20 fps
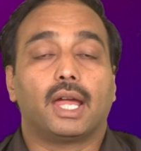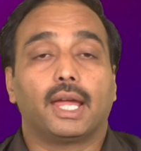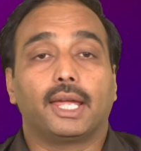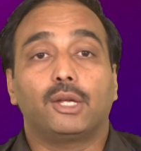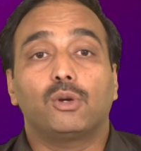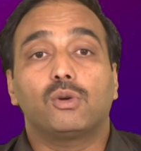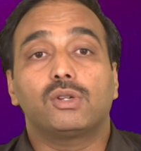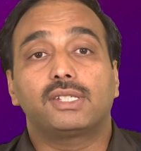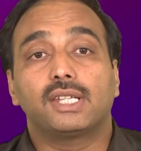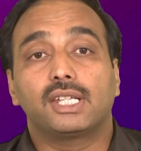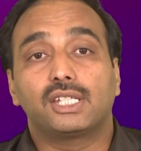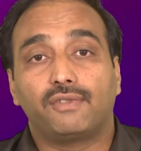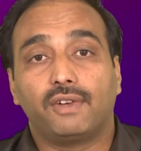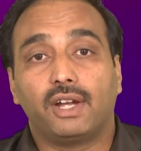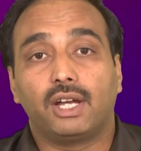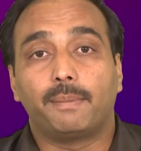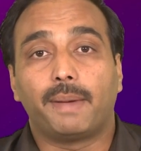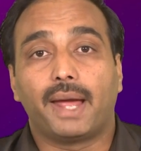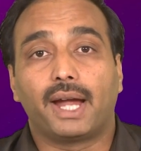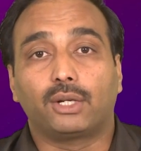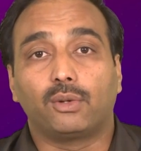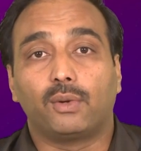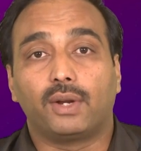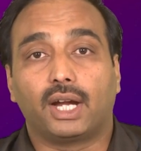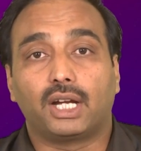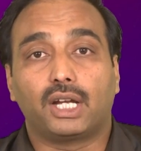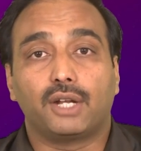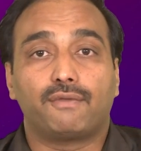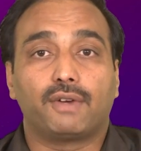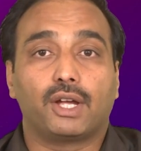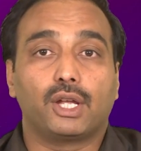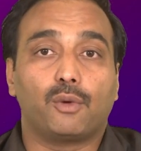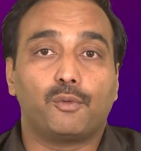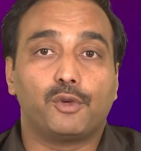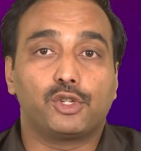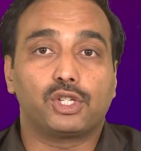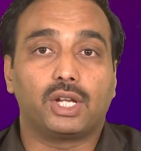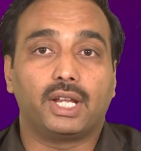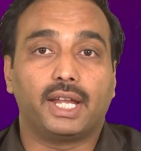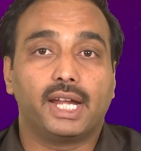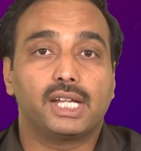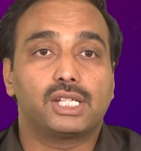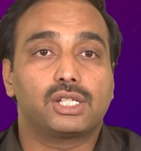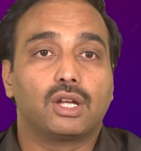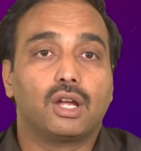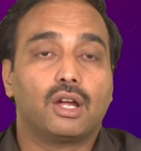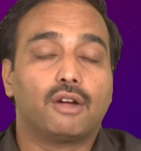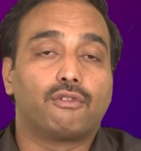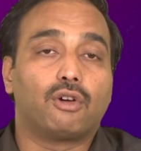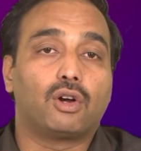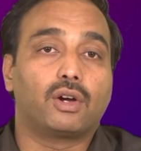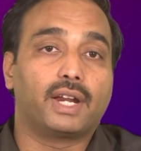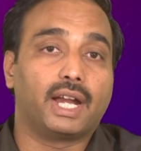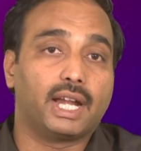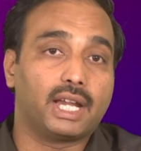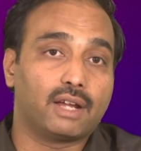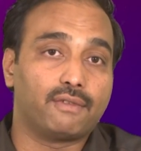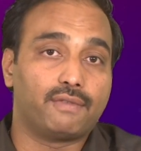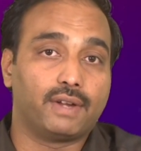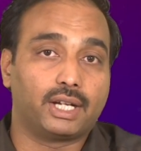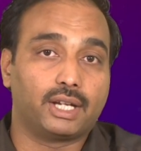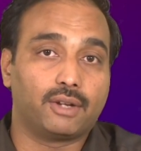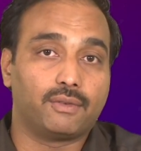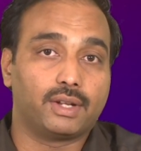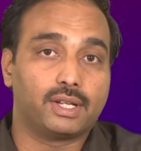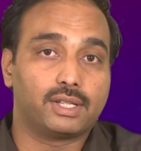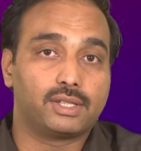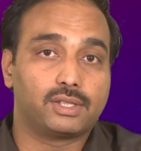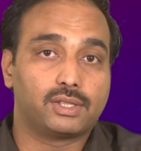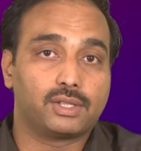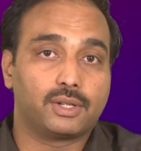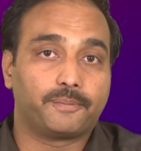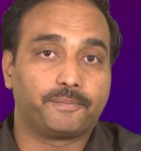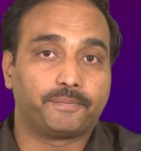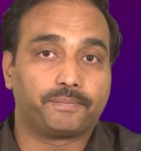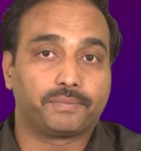Use this feedback to rectify your visual aids for greater effectiveness.